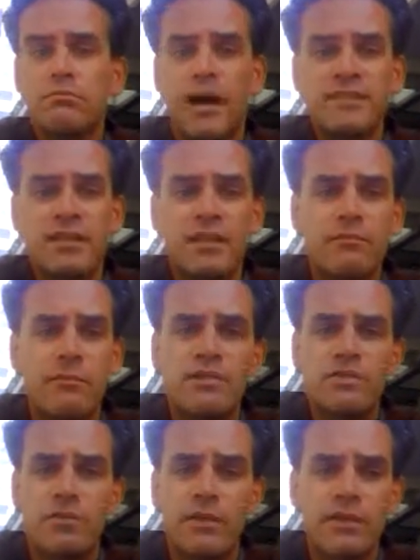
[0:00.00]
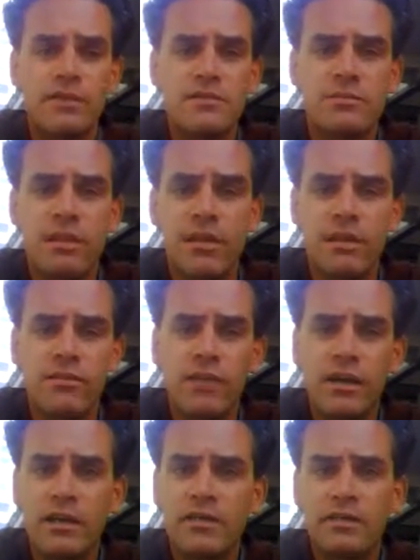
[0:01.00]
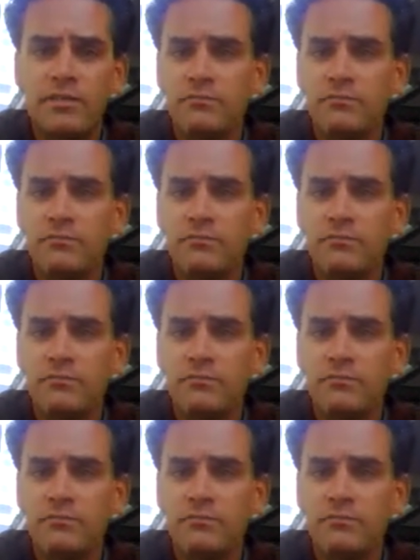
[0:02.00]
my telling my story doesn't mean anything.